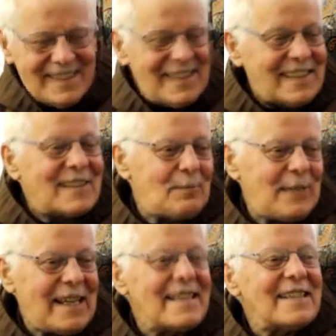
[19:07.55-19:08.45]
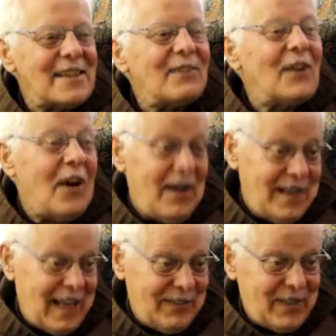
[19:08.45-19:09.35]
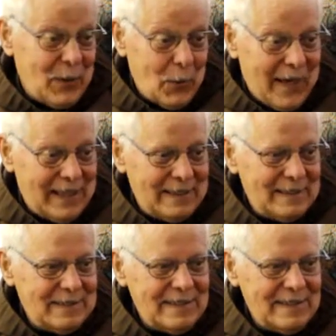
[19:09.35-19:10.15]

it's just the presence of God everywhere